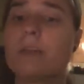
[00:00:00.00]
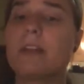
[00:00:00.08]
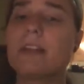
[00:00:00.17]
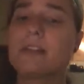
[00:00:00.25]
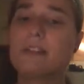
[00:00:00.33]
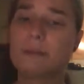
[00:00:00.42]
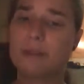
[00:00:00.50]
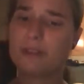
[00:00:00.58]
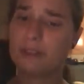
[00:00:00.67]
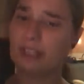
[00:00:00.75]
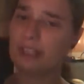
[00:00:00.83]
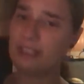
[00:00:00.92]
It has a little bit
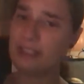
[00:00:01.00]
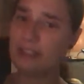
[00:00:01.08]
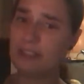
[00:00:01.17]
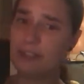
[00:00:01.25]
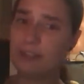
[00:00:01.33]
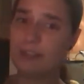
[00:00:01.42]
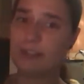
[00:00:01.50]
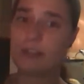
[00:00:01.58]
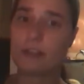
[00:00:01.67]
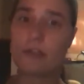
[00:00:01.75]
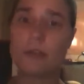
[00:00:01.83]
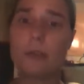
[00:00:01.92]
of an Indian
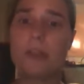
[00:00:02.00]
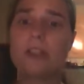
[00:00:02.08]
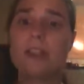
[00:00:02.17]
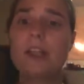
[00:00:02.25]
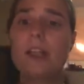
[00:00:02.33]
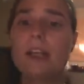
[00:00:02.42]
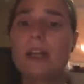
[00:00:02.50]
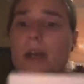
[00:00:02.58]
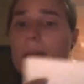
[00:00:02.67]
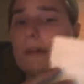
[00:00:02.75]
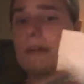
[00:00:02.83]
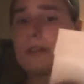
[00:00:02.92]
design to it,
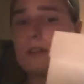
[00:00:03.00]
but